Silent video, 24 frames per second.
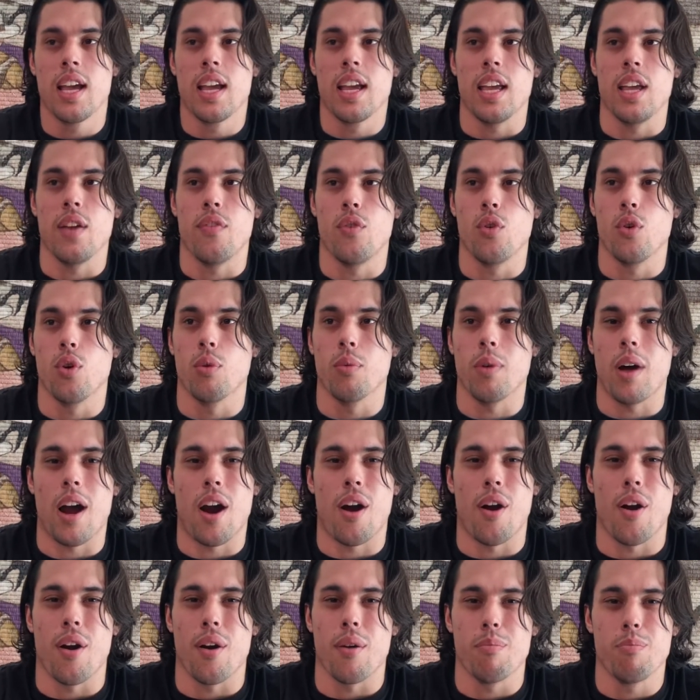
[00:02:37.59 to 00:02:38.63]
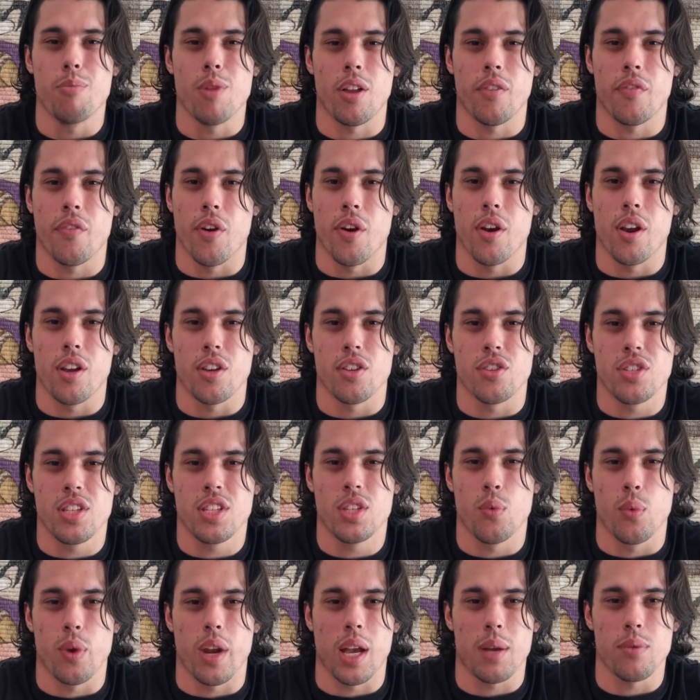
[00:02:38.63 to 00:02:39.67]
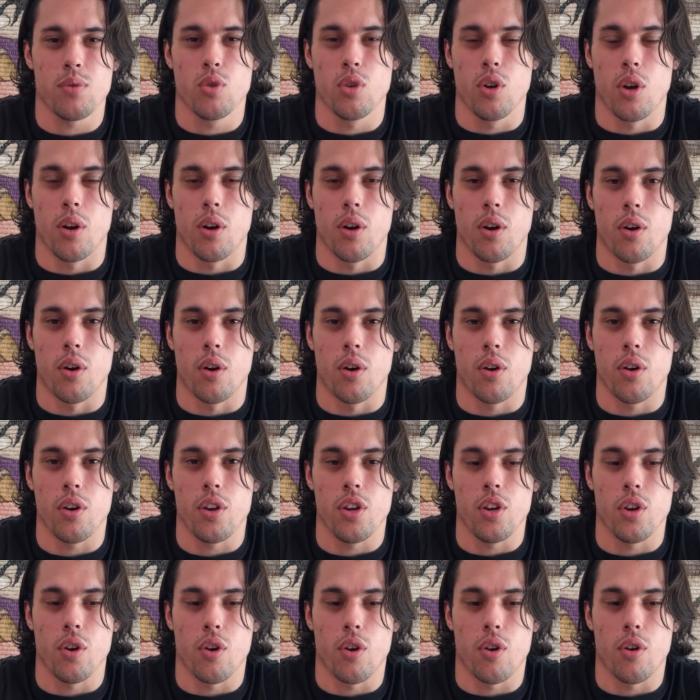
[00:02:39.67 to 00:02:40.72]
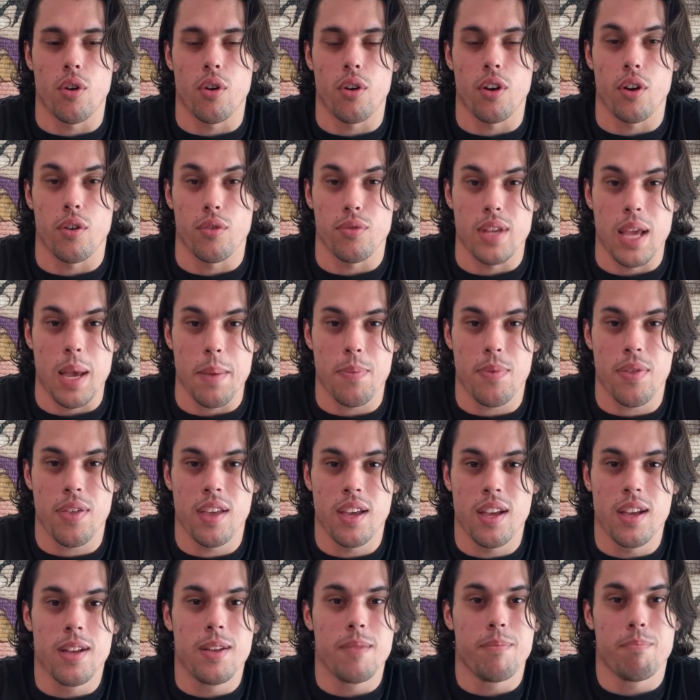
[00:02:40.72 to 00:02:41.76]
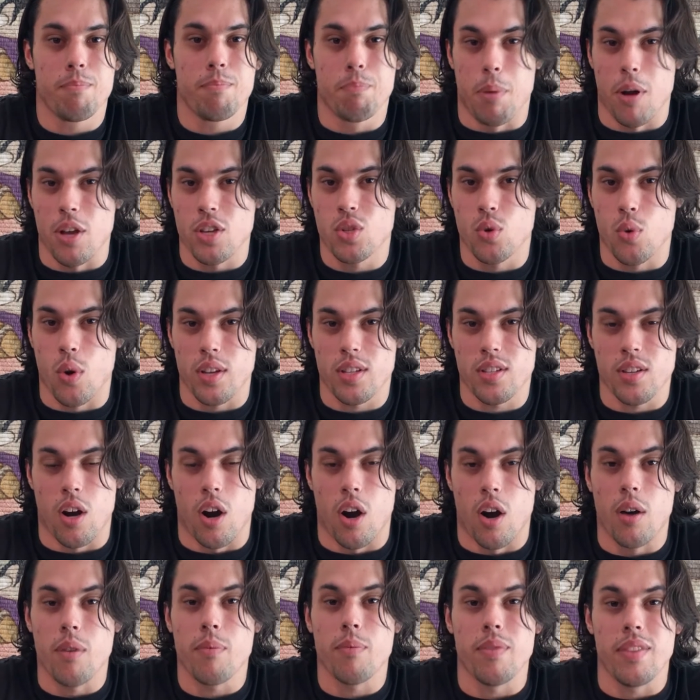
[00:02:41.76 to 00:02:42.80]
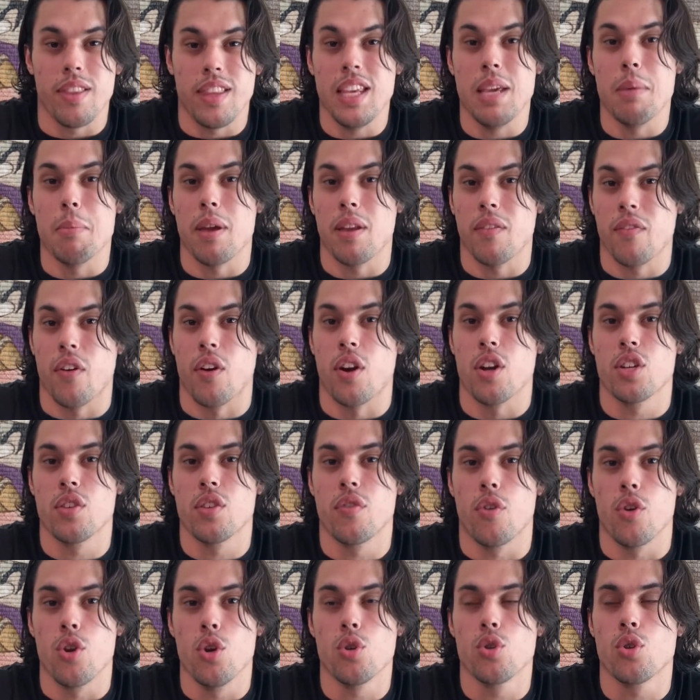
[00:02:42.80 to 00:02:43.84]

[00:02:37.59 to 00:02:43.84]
If you are not very consistent when it comes to your depth, pause squats are the main variation for you.